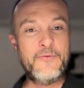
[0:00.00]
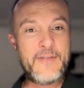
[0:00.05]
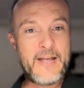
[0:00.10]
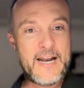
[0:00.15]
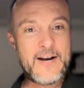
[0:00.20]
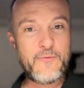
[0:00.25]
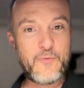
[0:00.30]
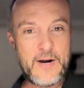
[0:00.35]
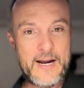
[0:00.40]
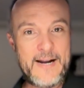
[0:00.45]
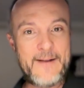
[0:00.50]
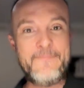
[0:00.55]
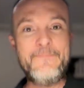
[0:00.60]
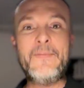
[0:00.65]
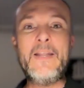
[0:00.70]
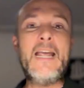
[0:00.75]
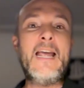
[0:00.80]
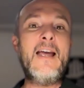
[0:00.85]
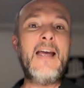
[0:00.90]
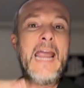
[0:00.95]
that away.
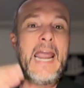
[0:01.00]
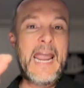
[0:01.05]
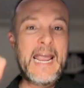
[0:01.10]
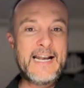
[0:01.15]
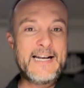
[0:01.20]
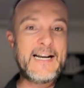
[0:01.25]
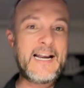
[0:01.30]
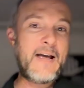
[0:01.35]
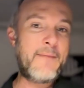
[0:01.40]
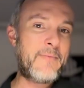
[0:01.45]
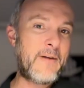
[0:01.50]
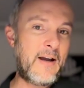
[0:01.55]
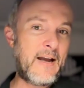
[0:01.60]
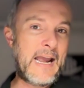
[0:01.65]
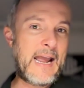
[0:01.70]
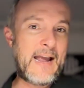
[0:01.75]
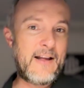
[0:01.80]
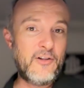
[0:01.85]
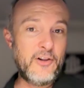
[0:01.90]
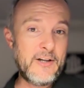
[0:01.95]
Ended
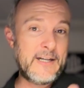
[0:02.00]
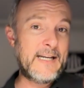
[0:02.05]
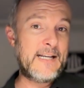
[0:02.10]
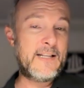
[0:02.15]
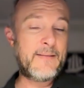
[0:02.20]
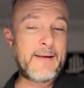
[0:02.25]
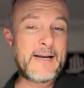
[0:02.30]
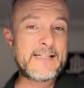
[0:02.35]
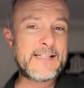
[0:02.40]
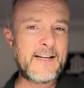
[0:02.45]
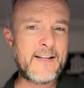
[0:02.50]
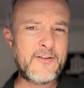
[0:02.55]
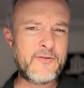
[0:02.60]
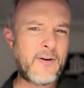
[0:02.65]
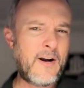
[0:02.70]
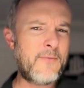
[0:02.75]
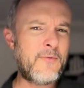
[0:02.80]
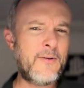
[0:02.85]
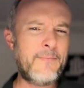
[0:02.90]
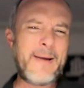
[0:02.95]
up looking at the backside of the
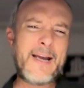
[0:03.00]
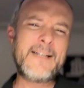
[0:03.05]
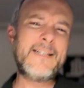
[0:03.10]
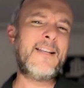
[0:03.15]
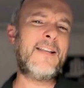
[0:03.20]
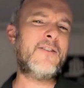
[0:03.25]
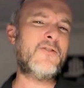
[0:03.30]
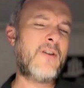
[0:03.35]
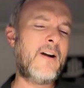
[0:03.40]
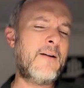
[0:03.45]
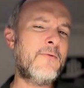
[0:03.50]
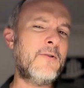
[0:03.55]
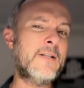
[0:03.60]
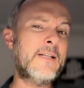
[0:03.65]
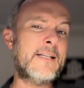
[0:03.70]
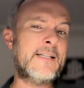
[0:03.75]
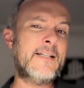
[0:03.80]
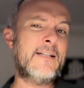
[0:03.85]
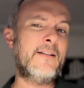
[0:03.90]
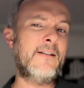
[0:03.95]
drywall. Backside of the drywall
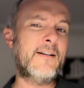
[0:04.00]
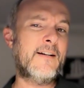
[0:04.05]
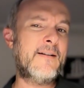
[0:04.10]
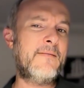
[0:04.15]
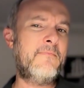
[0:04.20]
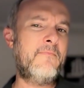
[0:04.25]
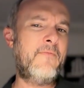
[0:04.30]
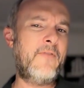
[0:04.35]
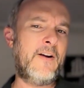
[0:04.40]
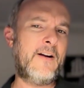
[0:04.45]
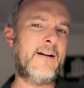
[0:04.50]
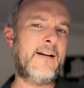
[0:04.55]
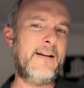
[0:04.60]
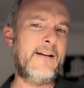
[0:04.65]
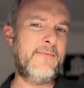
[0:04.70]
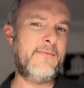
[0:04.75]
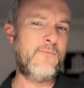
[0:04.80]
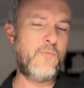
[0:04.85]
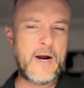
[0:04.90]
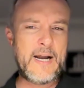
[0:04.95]
doesn't look
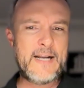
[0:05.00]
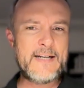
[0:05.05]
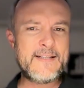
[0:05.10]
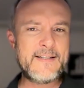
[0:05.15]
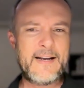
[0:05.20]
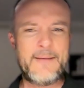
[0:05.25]
very wet.